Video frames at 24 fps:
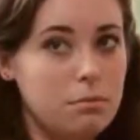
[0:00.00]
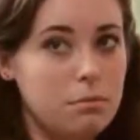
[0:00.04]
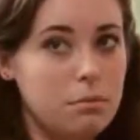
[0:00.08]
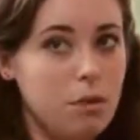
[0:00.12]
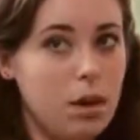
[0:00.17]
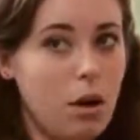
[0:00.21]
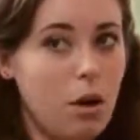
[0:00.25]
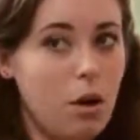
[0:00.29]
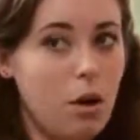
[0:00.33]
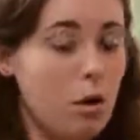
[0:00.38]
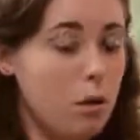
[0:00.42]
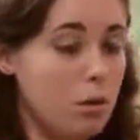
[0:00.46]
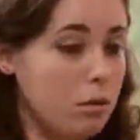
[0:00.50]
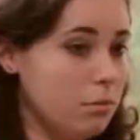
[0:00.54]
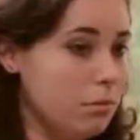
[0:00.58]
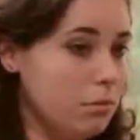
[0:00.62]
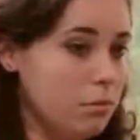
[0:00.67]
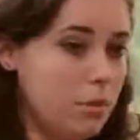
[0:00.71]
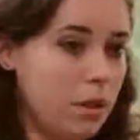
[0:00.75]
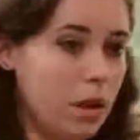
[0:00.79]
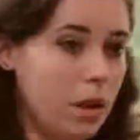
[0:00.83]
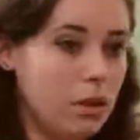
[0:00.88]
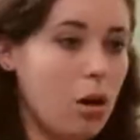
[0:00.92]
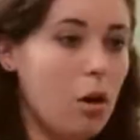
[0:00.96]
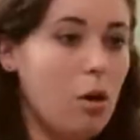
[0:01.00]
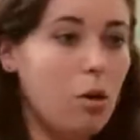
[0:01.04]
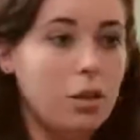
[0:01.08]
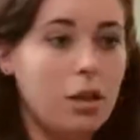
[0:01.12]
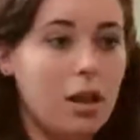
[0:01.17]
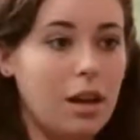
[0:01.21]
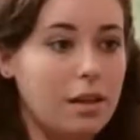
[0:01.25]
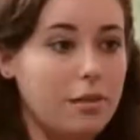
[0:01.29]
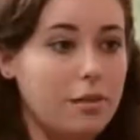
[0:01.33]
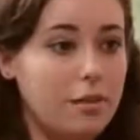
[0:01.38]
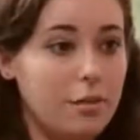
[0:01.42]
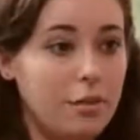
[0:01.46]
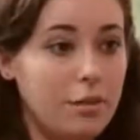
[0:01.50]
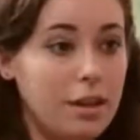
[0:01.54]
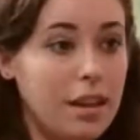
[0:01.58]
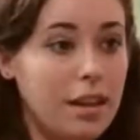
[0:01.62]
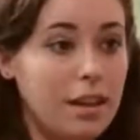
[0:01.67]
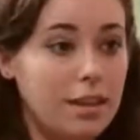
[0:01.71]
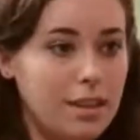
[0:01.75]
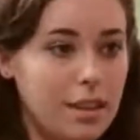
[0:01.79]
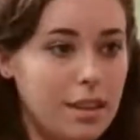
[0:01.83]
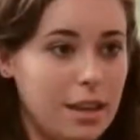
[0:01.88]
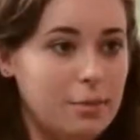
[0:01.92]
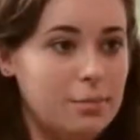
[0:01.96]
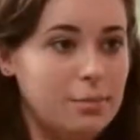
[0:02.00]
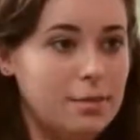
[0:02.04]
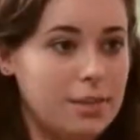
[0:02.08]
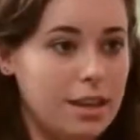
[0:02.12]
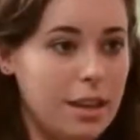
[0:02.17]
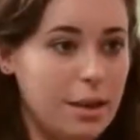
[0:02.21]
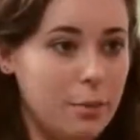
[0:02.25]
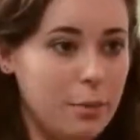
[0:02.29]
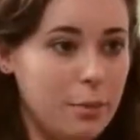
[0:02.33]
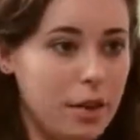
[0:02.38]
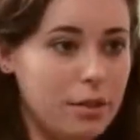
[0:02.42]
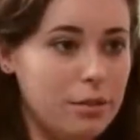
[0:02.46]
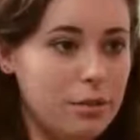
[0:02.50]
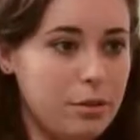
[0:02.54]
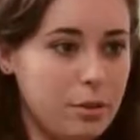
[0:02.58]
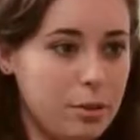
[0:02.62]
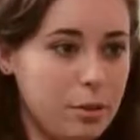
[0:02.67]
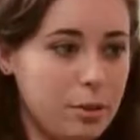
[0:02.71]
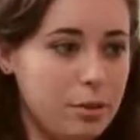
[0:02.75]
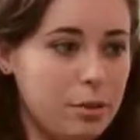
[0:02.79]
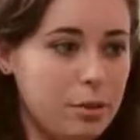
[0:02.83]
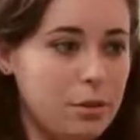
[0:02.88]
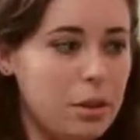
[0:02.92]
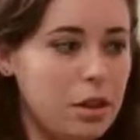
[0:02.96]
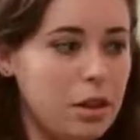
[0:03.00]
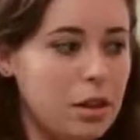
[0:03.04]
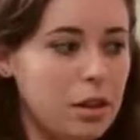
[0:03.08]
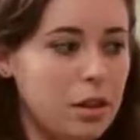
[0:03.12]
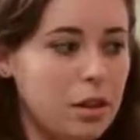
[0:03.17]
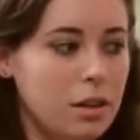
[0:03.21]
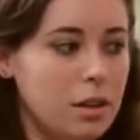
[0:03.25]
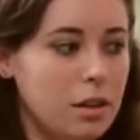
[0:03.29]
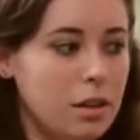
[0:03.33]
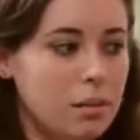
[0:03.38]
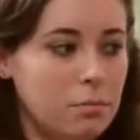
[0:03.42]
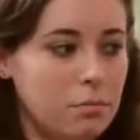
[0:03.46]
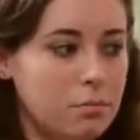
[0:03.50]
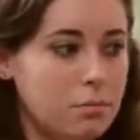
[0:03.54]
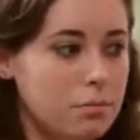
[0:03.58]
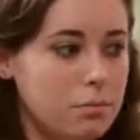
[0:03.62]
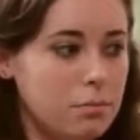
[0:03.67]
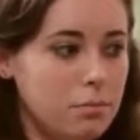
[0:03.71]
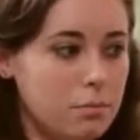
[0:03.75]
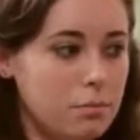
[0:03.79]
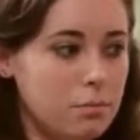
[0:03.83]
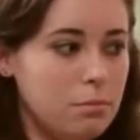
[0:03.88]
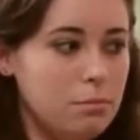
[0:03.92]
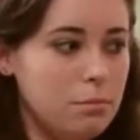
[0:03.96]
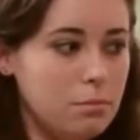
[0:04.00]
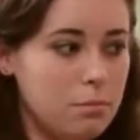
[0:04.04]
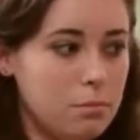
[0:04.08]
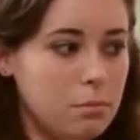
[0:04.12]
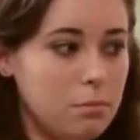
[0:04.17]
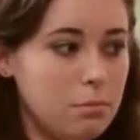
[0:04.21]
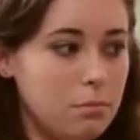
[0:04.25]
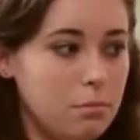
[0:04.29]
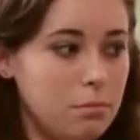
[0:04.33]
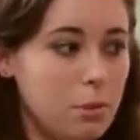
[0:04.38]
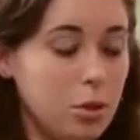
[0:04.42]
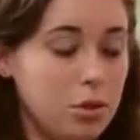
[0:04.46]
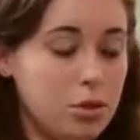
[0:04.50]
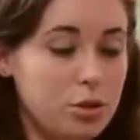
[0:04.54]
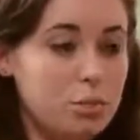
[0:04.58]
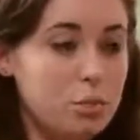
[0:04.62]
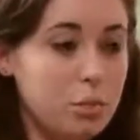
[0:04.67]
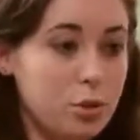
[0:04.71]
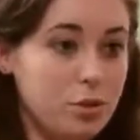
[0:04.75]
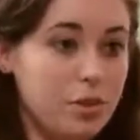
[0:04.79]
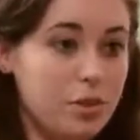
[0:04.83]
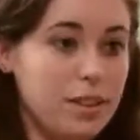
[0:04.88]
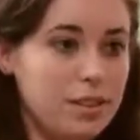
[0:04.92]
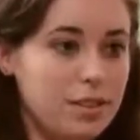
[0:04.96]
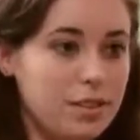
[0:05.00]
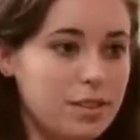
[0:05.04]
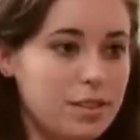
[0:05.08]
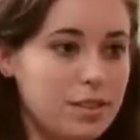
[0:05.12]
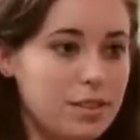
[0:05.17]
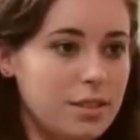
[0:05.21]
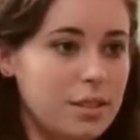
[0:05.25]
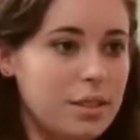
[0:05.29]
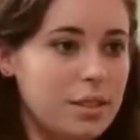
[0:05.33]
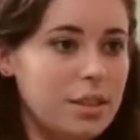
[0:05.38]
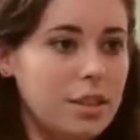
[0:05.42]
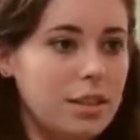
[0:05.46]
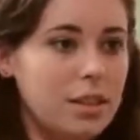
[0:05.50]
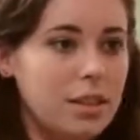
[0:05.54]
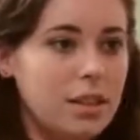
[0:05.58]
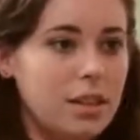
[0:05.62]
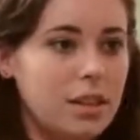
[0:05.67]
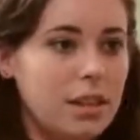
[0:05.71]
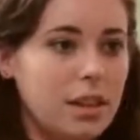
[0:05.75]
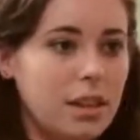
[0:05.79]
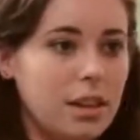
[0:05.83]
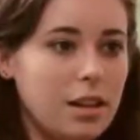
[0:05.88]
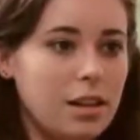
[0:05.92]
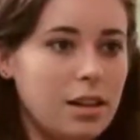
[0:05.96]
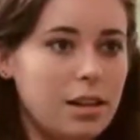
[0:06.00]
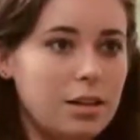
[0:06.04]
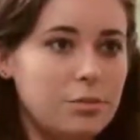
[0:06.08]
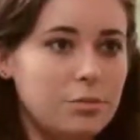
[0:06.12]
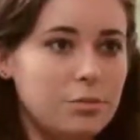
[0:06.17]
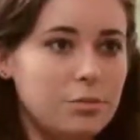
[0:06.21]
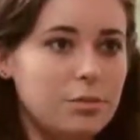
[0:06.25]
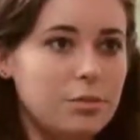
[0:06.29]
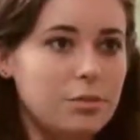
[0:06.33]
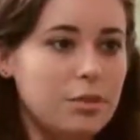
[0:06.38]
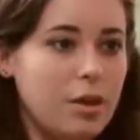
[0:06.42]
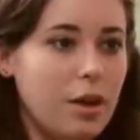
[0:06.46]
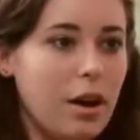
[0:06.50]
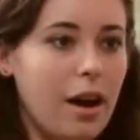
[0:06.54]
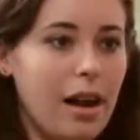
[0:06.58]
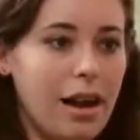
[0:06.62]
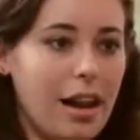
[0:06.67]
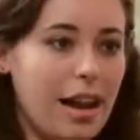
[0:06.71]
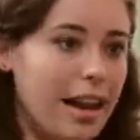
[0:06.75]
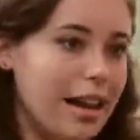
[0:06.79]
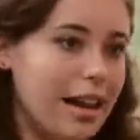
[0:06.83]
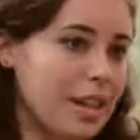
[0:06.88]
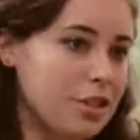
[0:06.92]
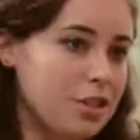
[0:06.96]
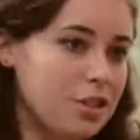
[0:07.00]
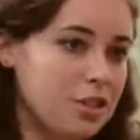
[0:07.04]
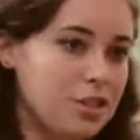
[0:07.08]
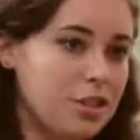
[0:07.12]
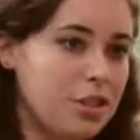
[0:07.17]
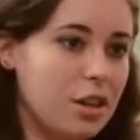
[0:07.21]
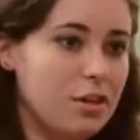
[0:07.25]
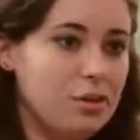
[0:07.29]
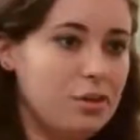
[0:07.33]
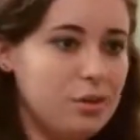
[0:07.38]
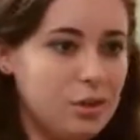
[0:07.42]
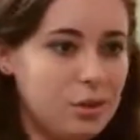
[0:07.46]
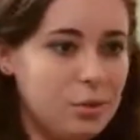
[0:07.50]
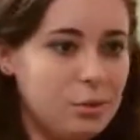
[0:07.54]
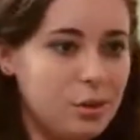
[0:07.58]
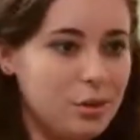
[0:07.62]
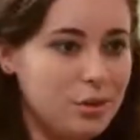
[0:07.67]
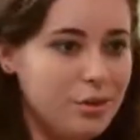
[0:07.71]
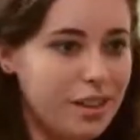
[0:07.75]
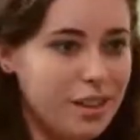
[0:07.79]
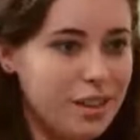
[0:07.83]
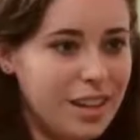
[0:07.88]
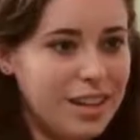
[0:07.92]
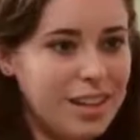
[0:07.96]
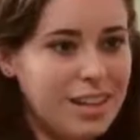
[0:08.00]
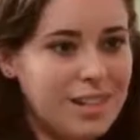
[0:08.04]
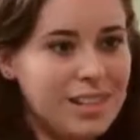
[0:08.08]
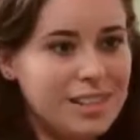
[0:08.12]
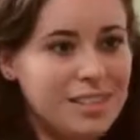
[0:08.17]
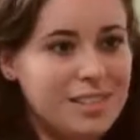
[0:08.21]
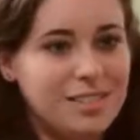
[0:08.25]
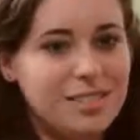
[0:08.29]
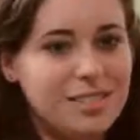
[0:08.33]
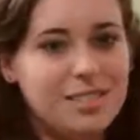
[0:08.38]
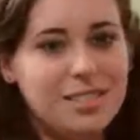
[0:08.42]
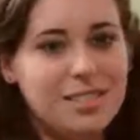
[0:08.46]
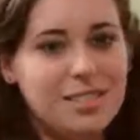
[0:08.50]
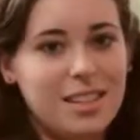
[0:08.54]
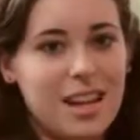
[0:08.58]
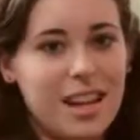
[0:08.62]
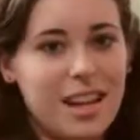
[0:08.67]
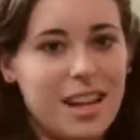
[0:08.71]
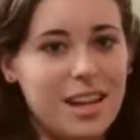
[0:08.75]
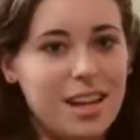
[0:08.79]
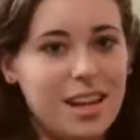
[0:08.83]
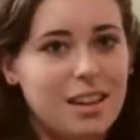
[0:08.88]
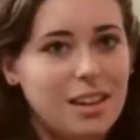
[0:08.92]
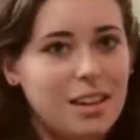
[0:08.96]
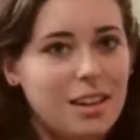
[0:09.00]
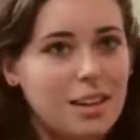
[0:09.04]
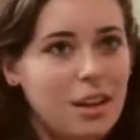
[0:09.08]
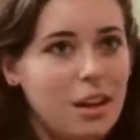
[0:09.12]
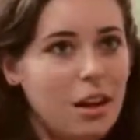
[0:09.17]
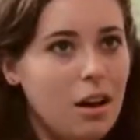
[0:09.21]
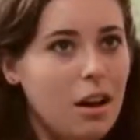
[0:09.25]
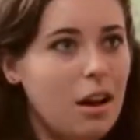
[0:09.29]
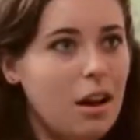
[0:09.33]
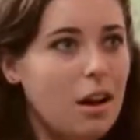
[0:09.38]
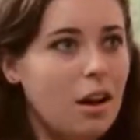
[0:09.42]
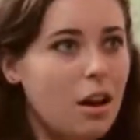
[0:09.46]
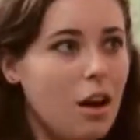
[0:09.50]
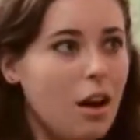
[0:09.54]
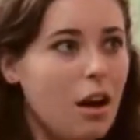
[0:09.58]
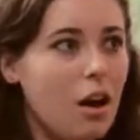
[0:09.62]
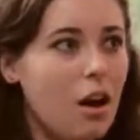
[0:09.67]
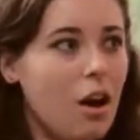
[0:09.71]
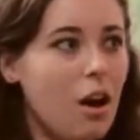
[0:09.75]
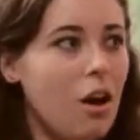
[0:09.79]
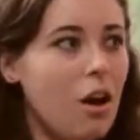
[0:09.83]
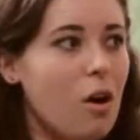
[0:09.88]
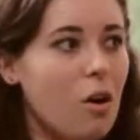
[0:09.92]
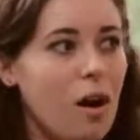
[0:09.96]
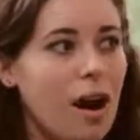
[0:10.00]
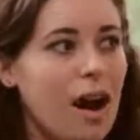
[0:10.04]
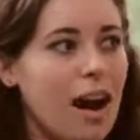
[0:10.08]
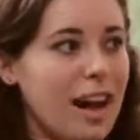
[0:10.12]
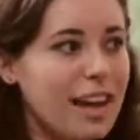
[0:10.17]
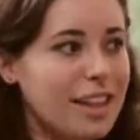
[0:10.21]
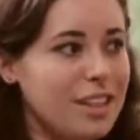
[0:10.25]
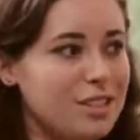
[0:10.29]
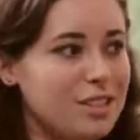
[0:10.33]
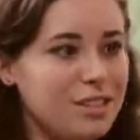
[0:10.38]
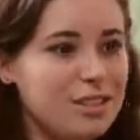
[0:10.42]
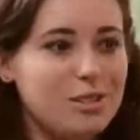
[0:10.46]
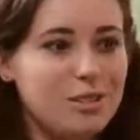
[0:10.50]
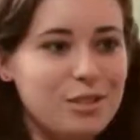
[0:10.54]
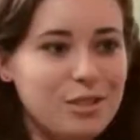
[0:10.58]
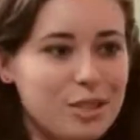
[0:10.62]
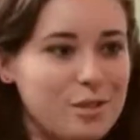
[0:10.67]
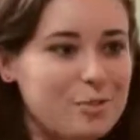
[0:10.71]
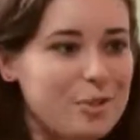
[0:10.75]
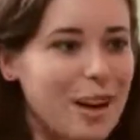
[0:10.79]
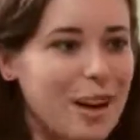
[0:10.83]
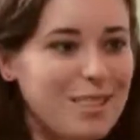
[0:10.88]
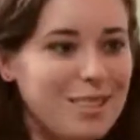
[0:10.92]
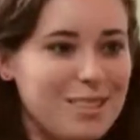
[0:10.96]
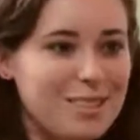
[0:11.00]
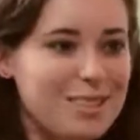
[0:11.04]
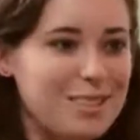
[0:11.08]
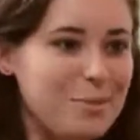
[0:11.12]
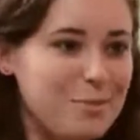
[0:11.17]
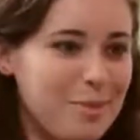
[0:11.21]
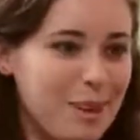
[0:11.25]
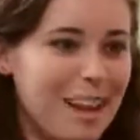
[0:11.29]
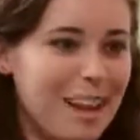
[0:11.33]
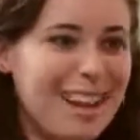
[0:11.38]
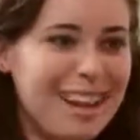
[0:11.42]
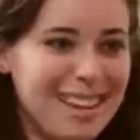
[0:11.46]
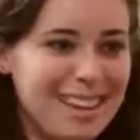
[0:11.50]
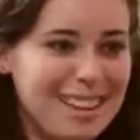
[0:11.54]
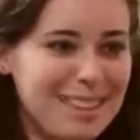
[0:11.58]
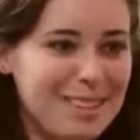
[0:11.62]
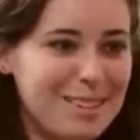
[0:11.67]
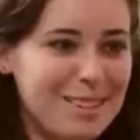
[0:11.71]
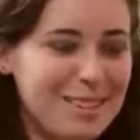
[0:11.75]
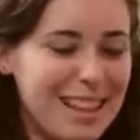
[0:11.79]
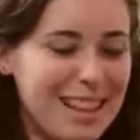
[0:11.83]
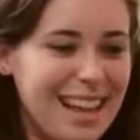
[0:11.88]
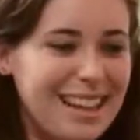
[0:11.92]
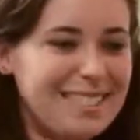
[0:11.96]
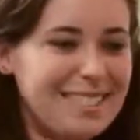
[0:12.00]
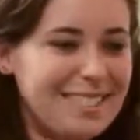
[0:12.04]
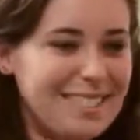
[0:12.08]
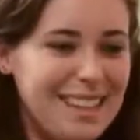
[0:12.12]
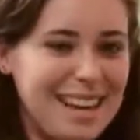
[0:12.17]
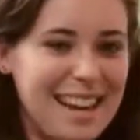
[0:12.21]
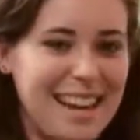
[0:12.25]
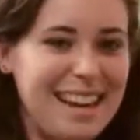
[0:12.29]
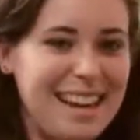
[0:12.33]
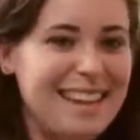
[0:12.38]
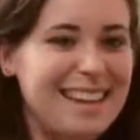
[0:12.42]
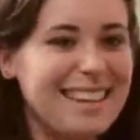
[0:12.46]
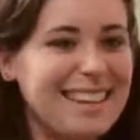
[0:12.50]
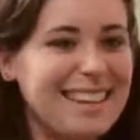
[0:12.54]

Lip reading: a whole lot of themes that went through most movies. So I could just go to a movie and say, oh, I just learned about this in my class today.